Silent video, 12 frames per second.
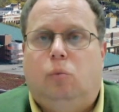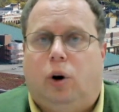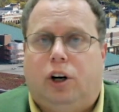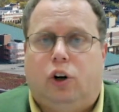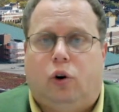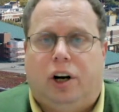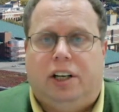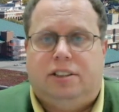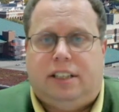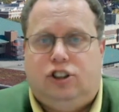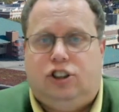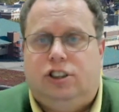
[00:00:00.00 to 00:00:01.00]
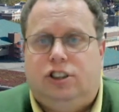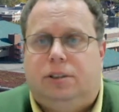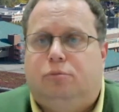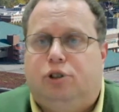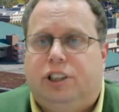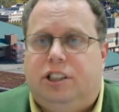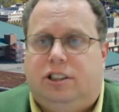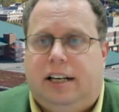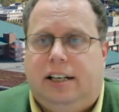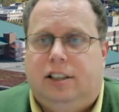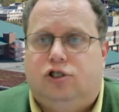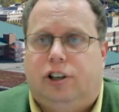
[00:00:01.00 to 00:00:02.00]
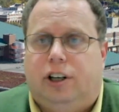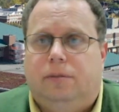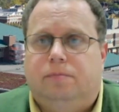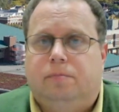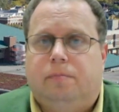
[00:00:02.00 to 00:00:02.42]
worker organizations in pre-state Israel,